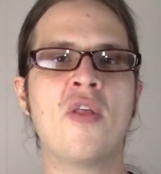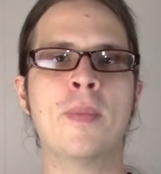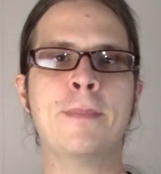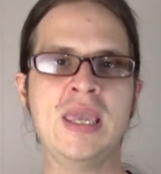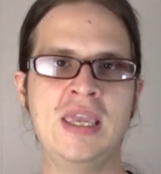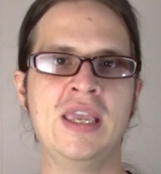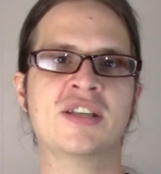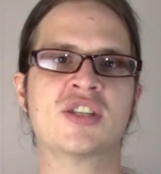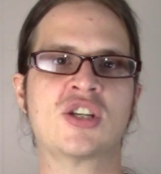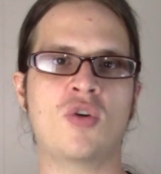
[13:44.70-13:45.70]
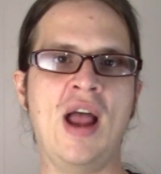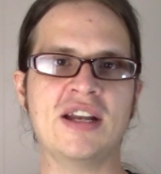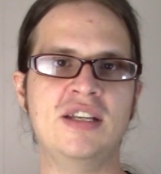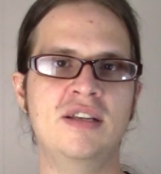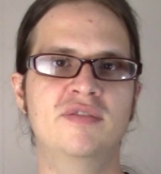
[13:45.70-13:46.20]
being is
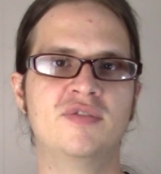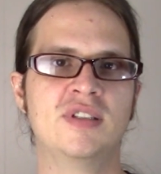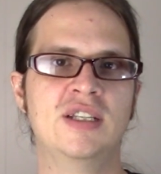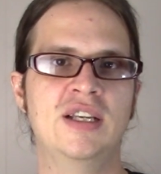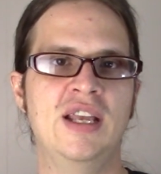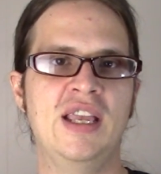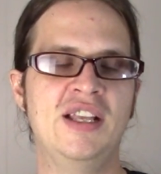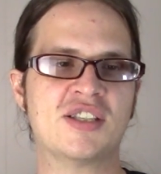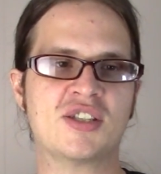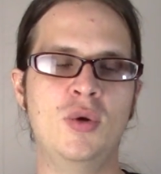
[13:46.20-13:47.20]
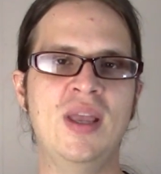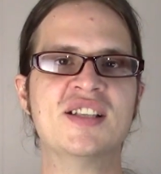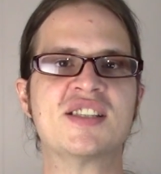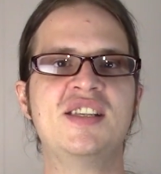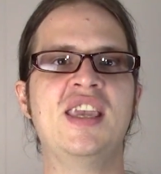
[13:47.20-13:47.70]
attractive. It's to
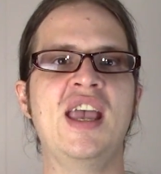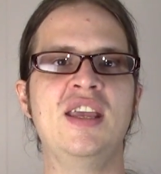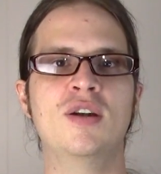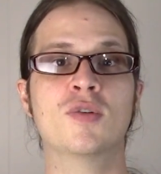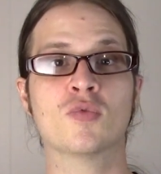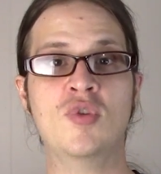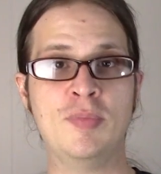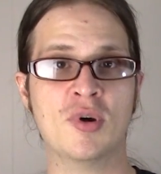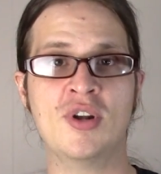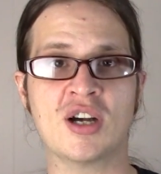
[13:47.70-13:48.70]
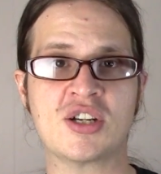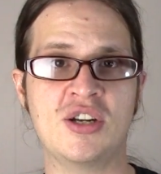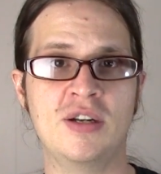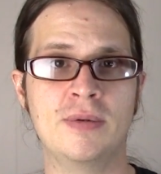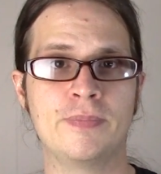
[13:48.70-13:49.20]
instigate
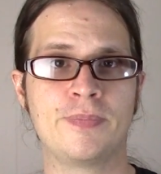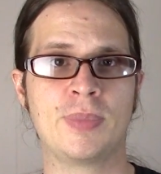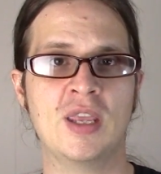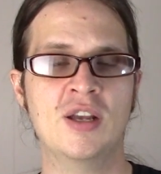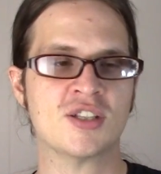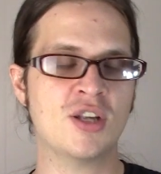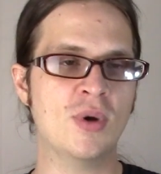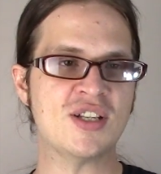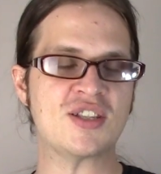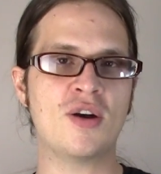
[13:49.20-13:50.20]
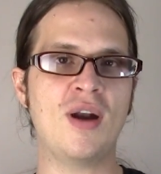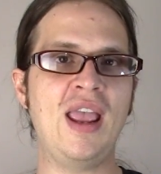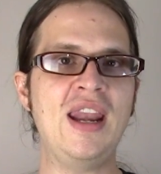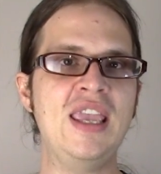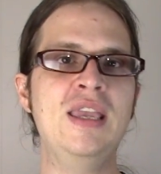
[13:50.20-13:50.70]
reproduction. So is there
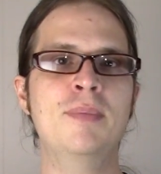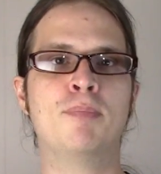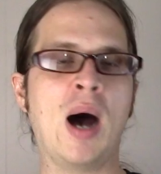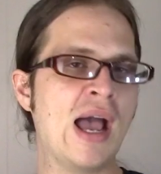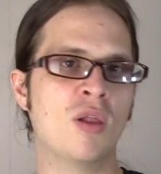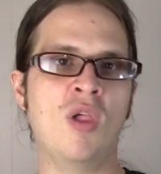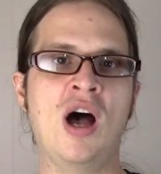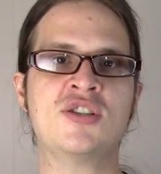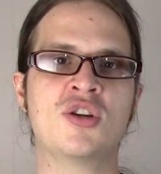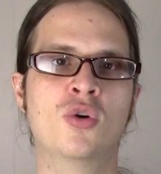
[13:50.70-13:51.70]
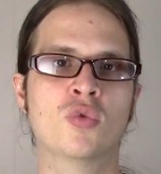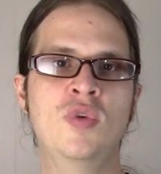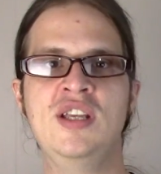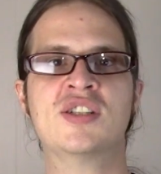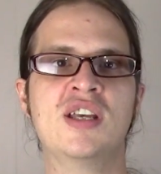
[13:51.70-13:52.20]
any biological
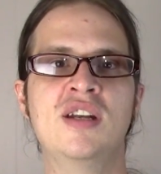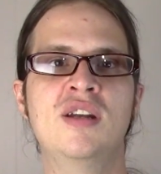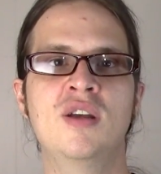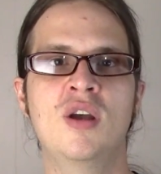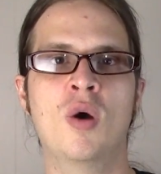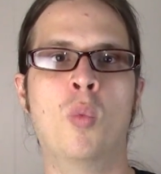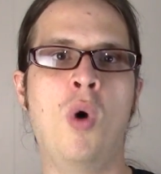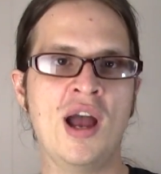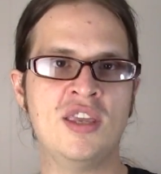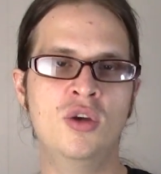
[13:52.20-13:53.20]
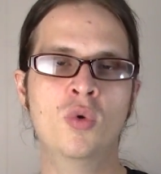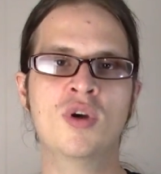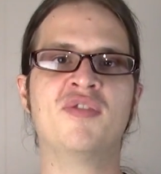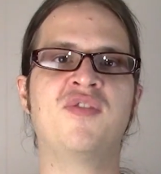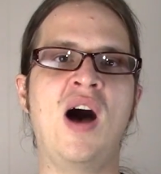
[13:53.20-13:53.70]
reason why you
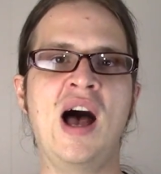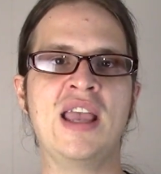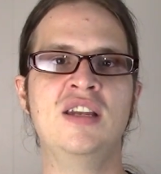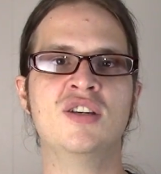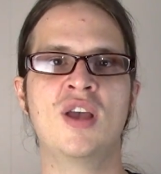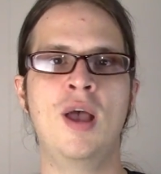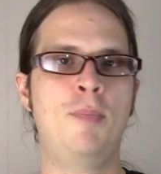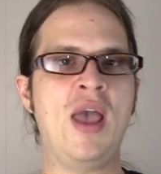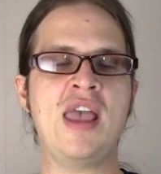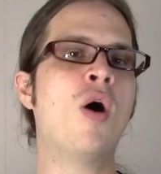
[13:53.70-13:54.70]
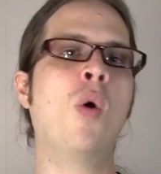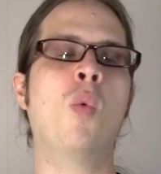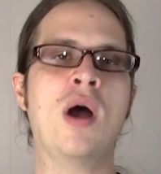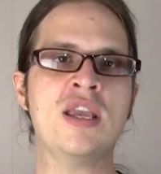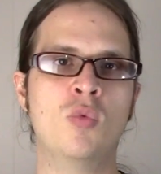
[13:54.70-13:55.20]
would find pale
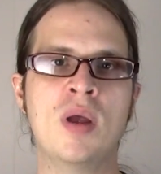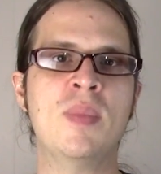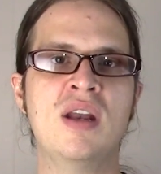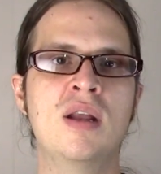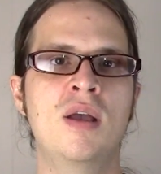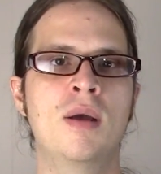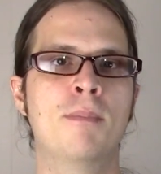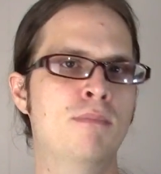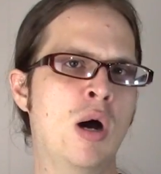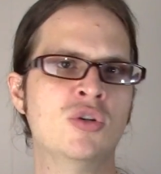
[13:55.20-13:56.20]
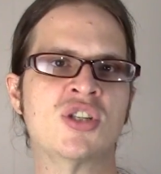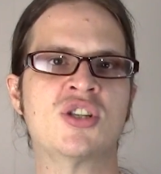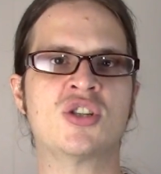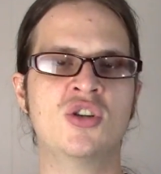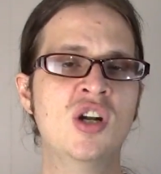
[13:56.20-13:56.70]
white women most
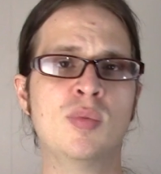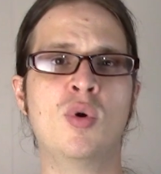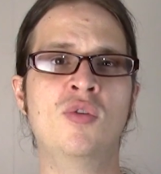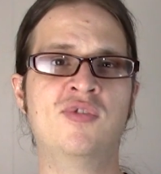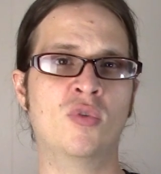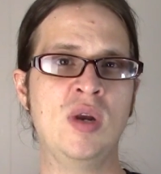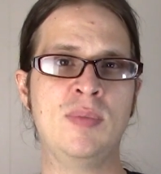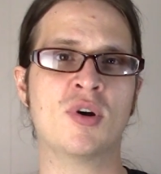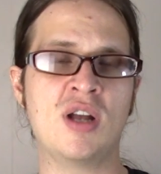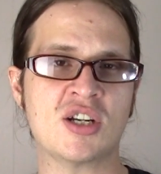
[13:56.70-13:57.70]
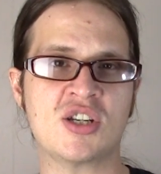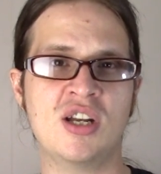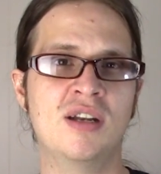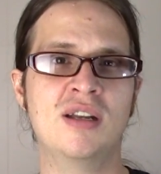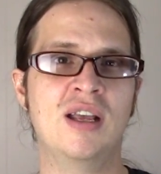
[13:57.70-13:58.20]
suitable for
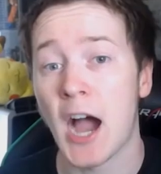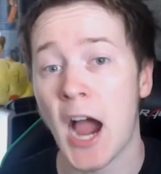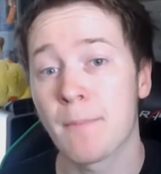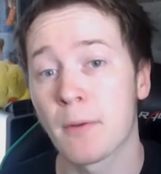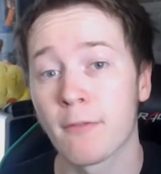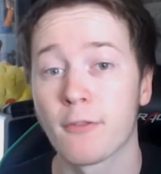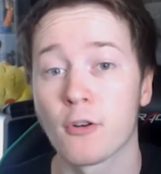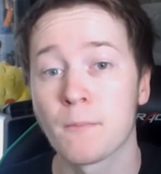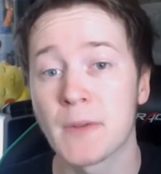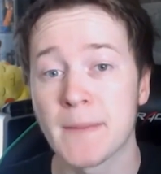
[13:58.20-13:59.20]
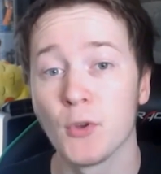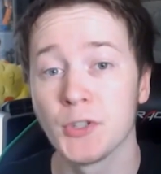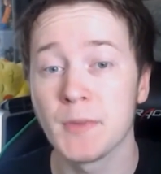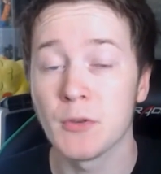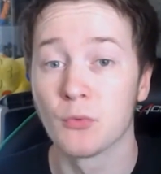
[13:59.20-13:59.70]
reproduction? I prefer people
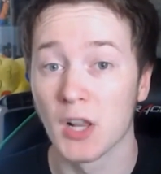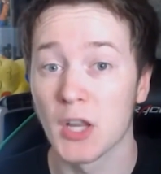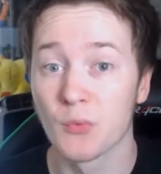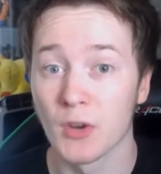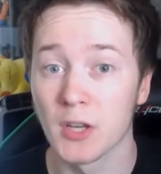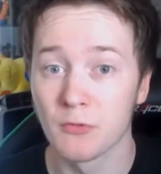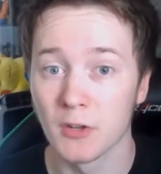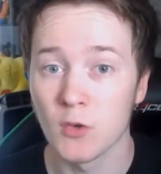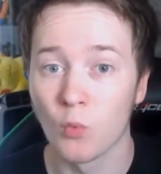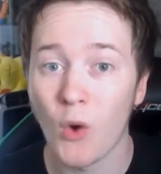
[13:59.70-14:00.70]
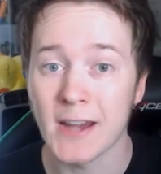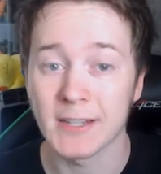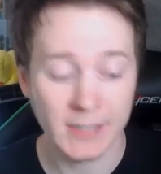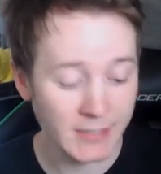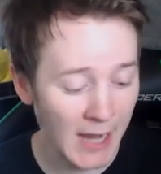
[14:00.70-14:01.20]
to be really, really, really white,
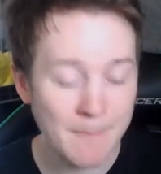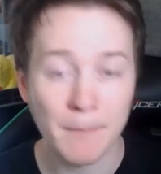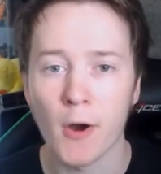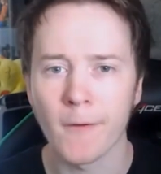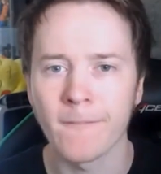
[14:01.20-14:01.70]
because I'm part